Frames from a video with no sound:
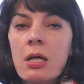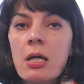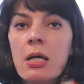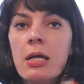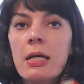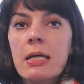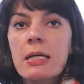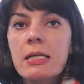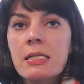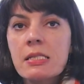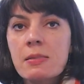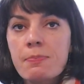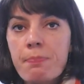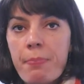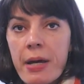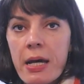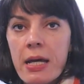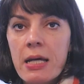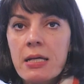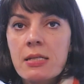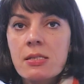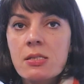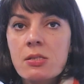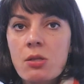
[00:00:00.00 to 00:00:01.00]
is
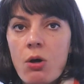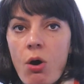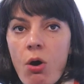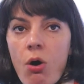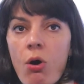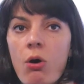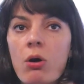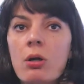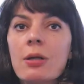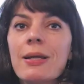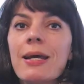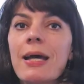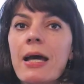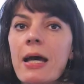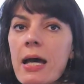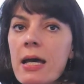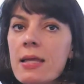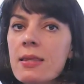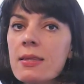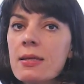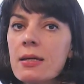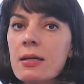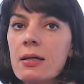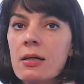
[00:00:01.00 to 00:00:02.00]
based on
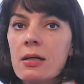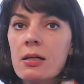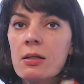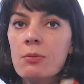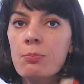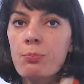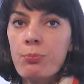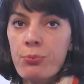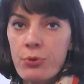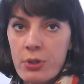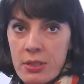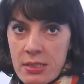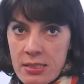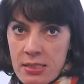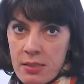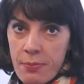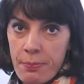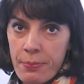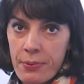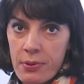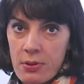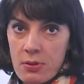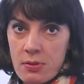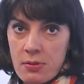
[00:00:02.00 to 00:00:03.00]
ethical
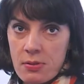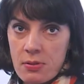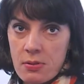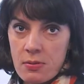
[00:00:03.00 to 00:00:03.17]
principles.